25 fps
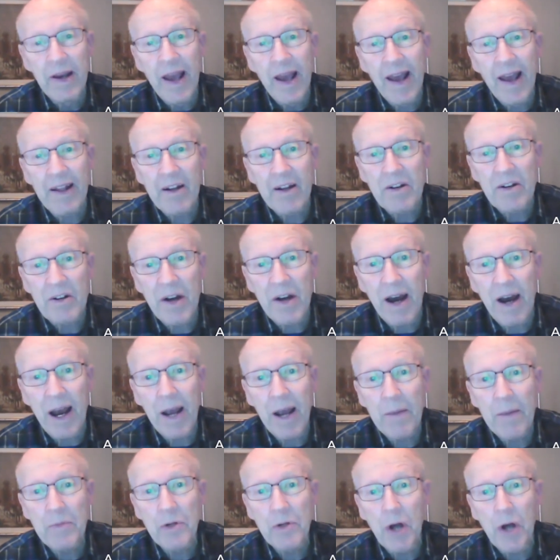At the
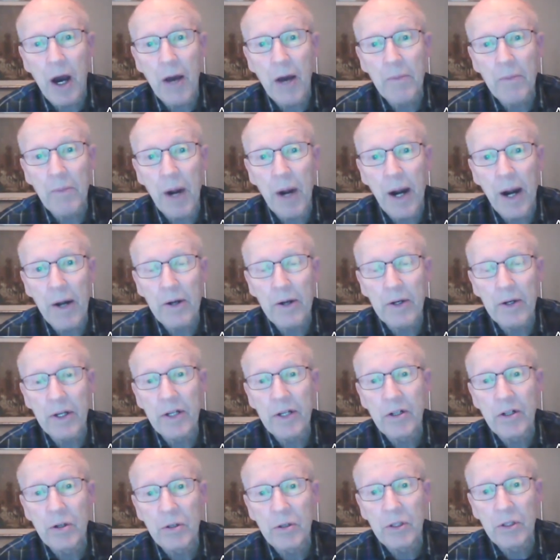time, Don Martin
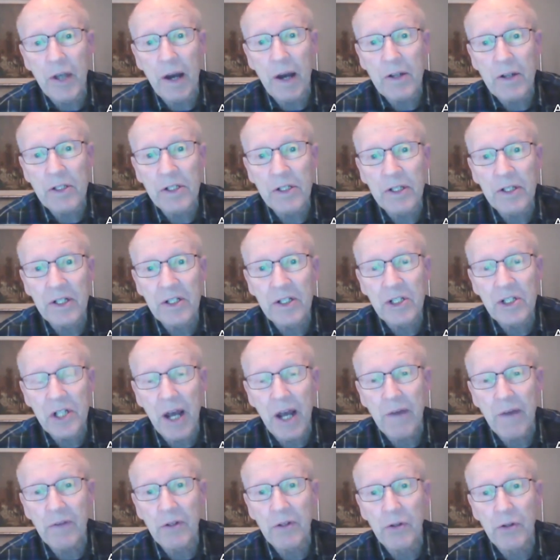in
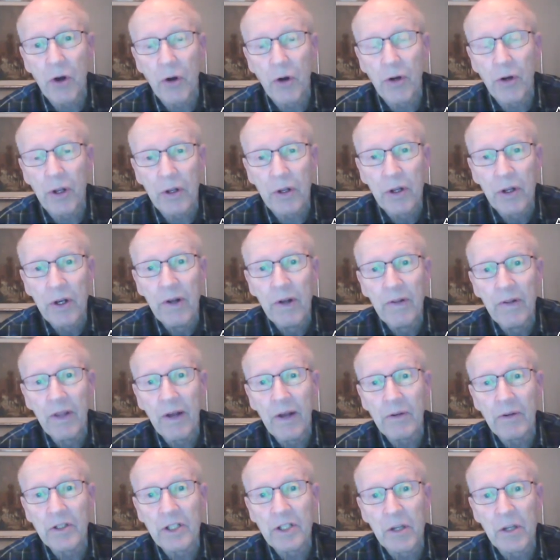2007 noted
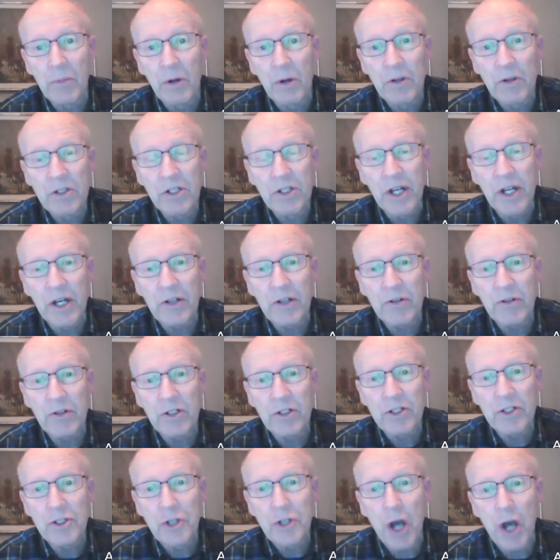that it was the most
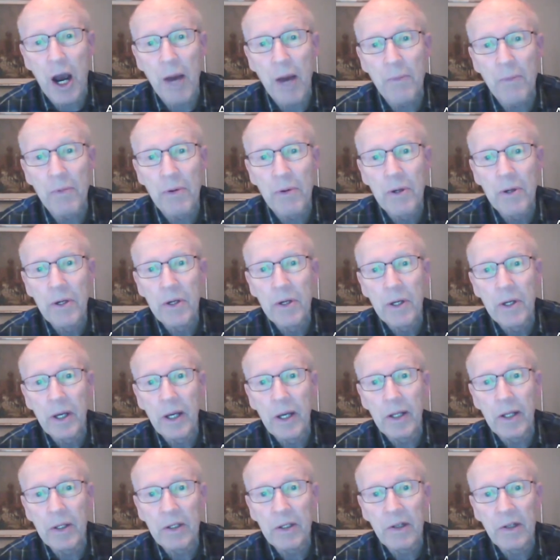dangerous job
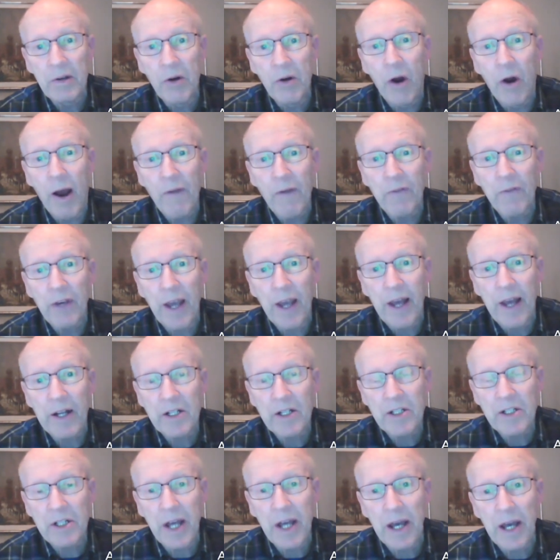in
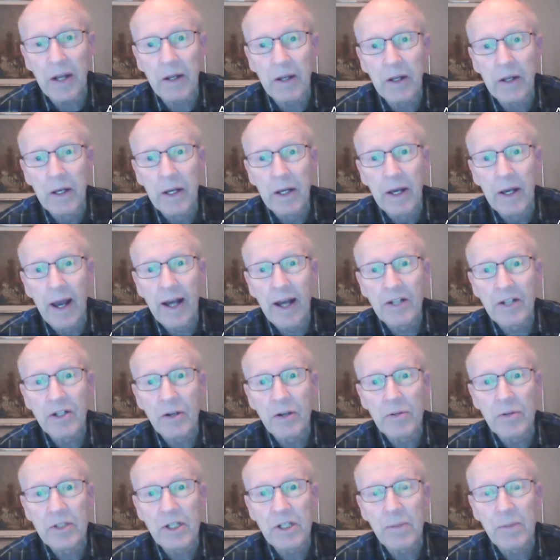Afghanistan, as
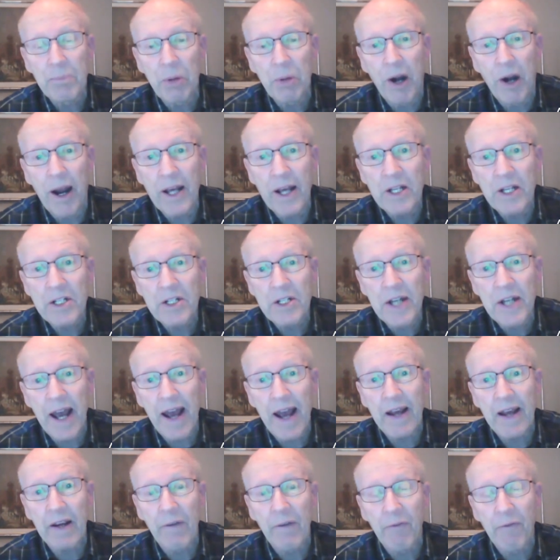there was a price
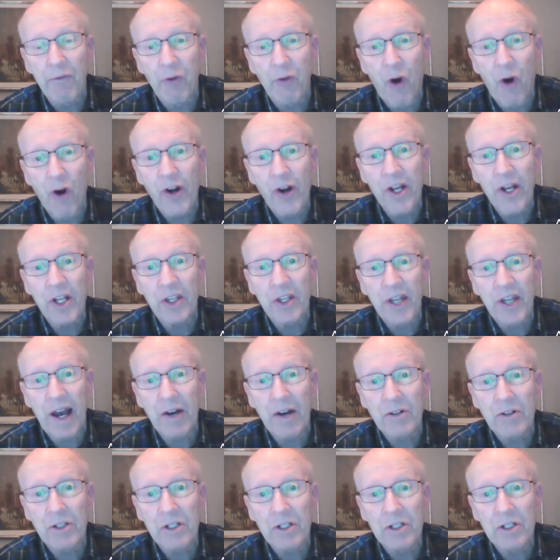tag of
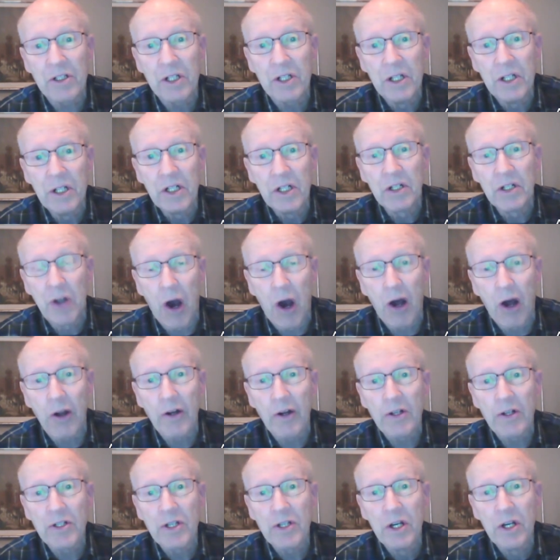
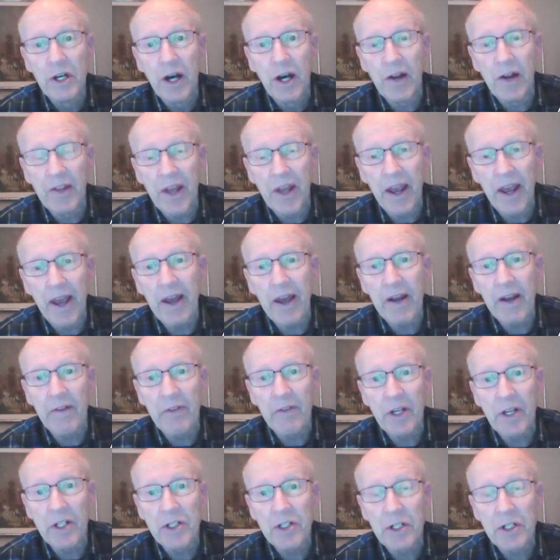$40,000 on the head of
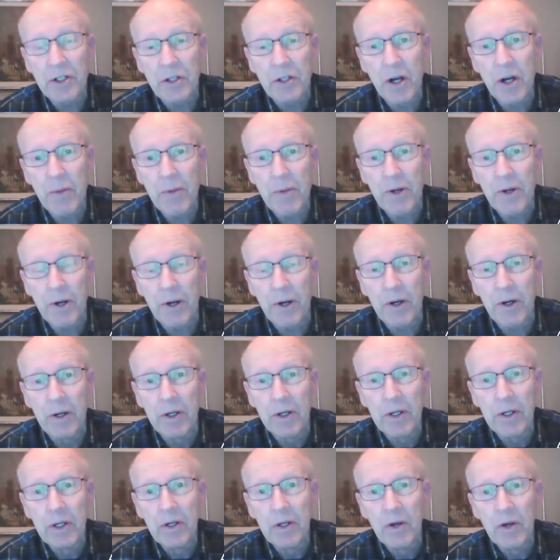each
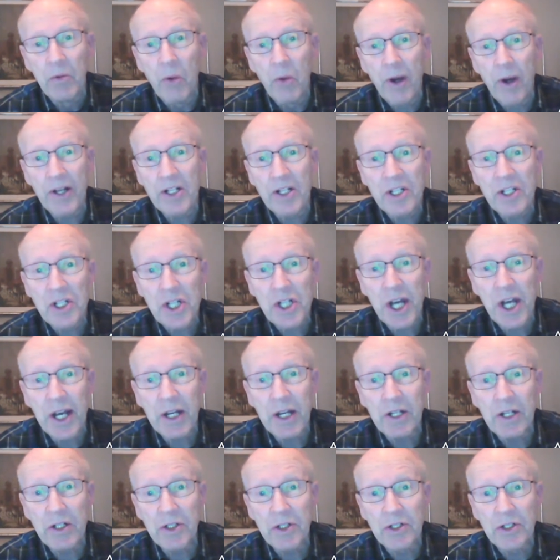interpreter. What has
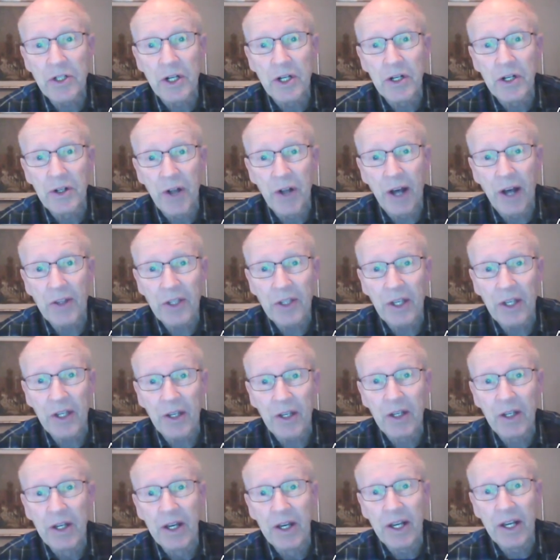changed?
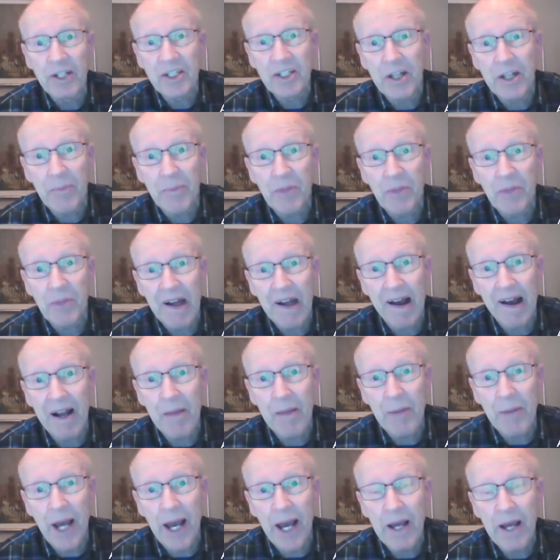Nothing, except the
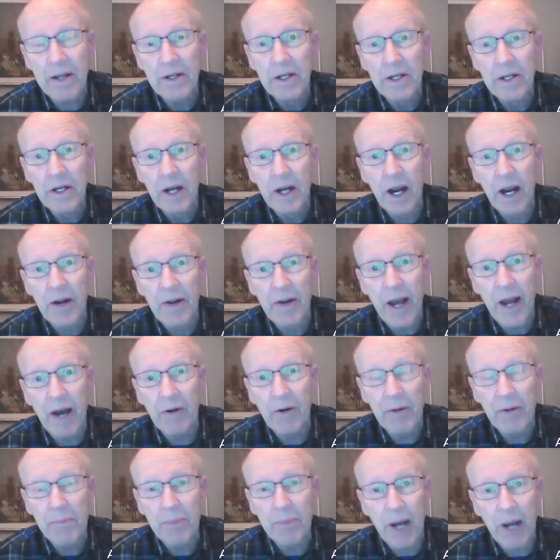Taliban are
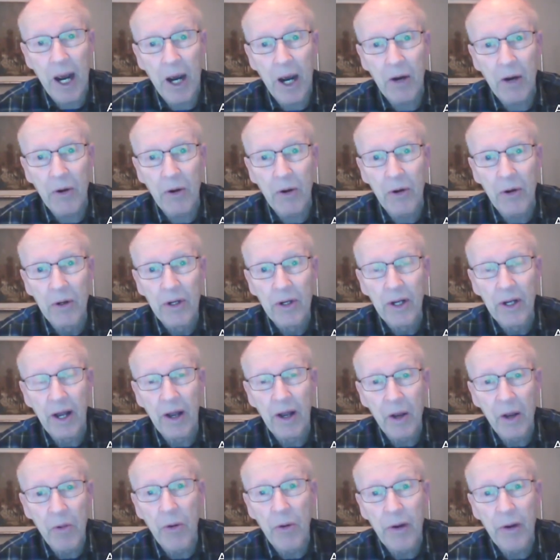now in power
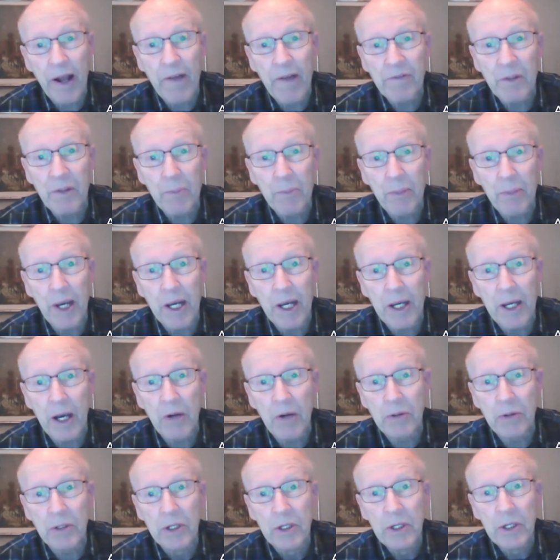and they won't have to pay
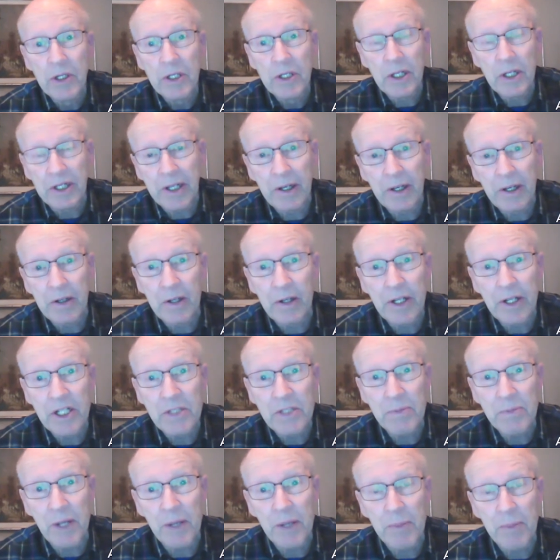out to kill
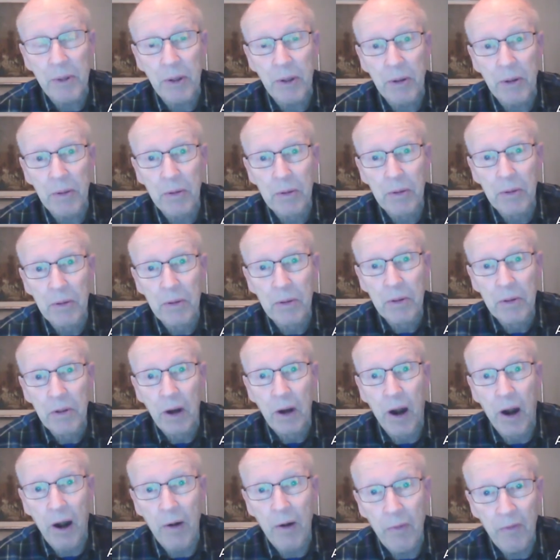these people.
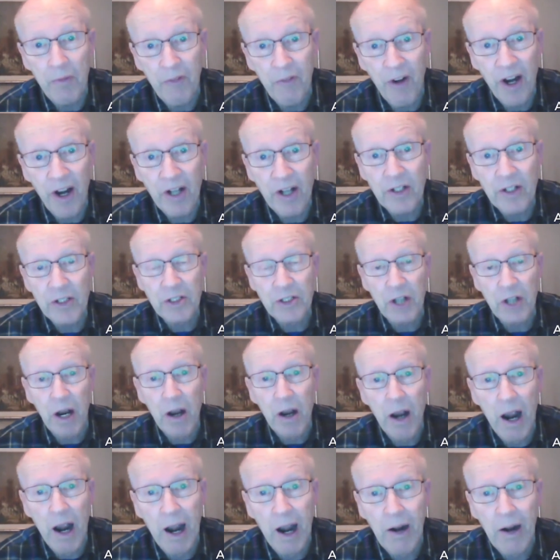Our friends,
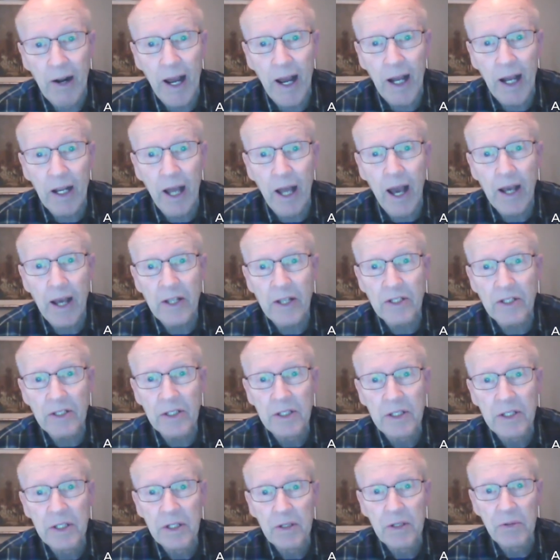our allies,
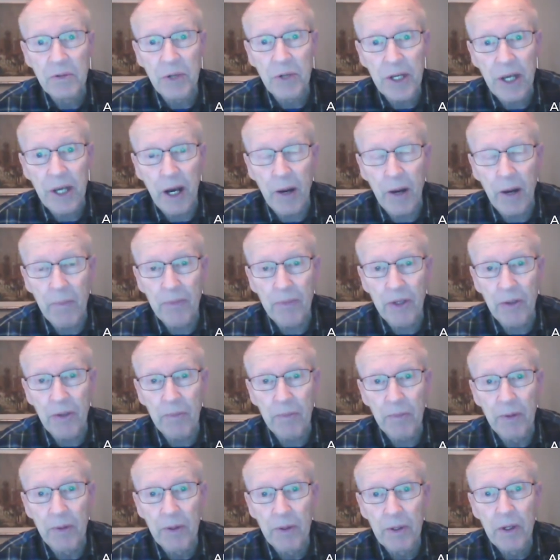we helped
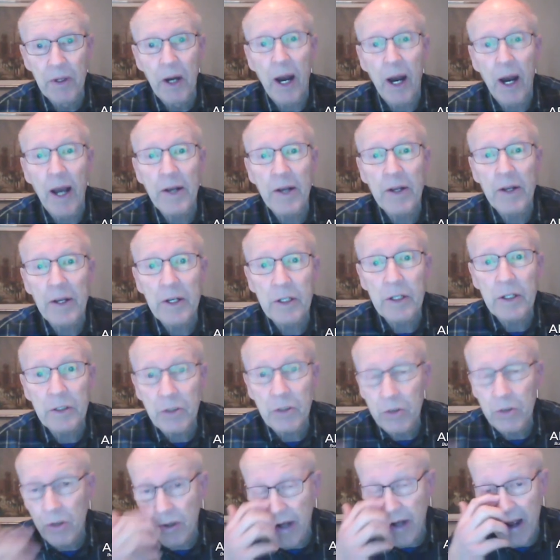them. I did a
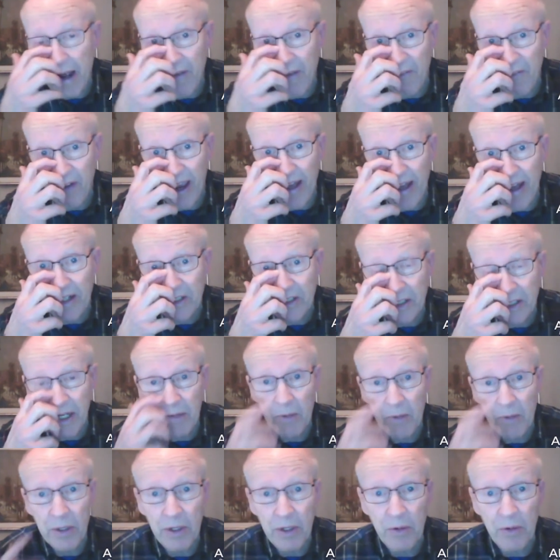tour in
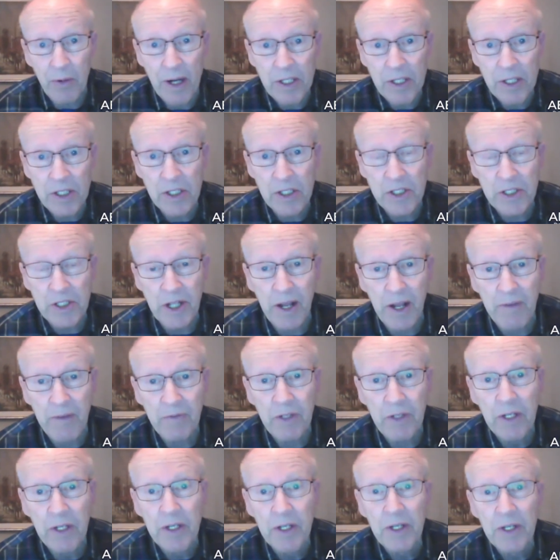Afghanistan when the Russians
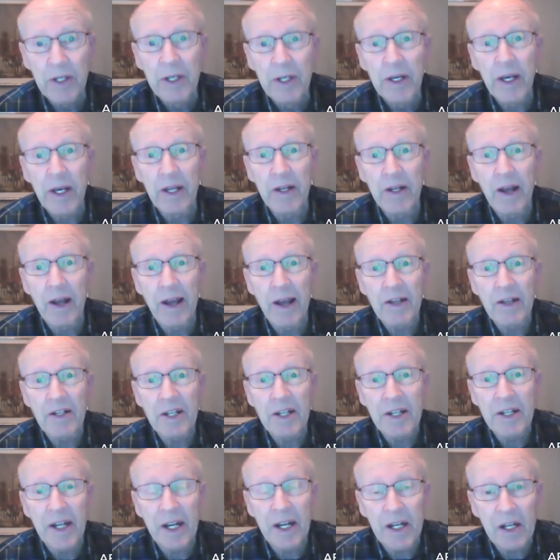left in
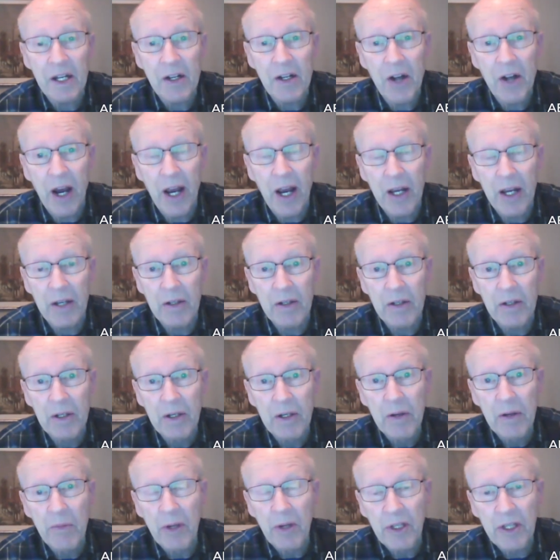1989,
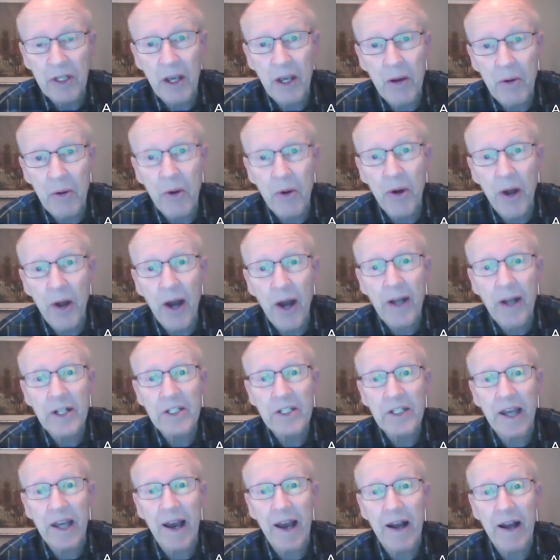but they were not
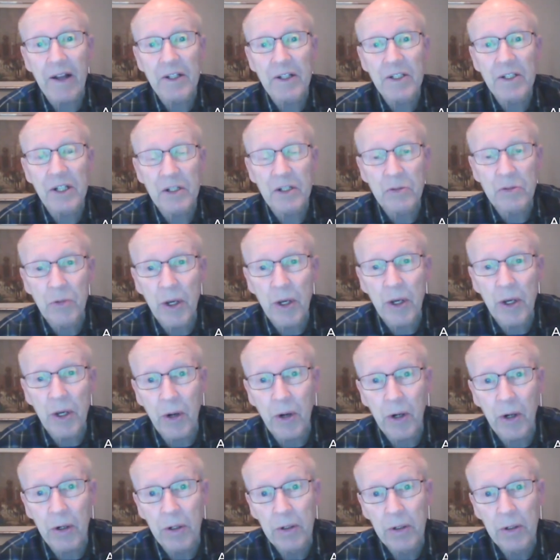as callous as we
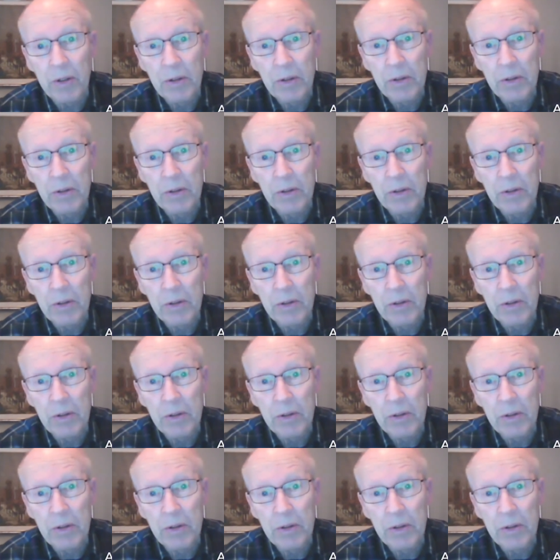were.